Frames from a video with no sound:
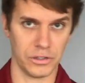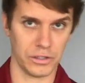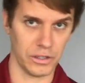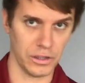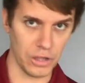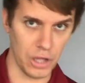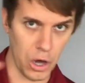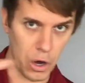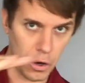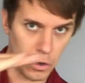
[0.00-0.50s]

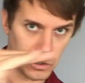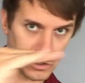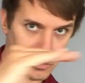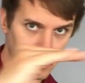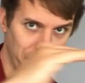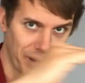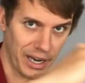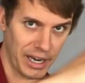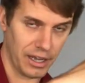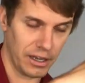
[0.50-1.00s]
low
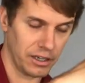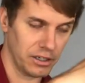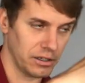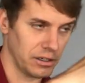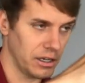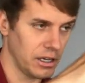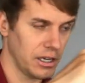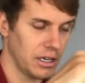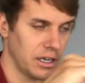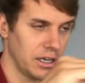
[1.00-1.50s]
spinning,
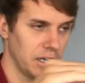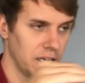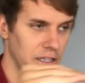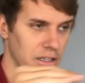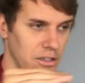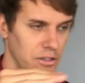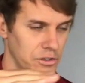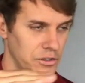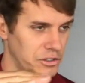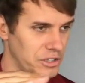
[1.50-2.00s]

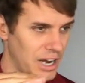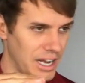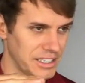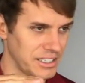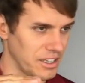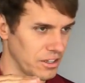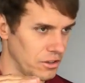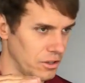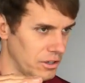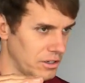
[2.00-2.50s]
those shots
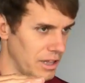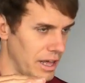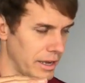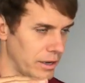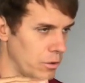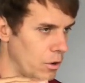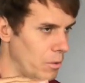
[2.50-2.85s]
that look like,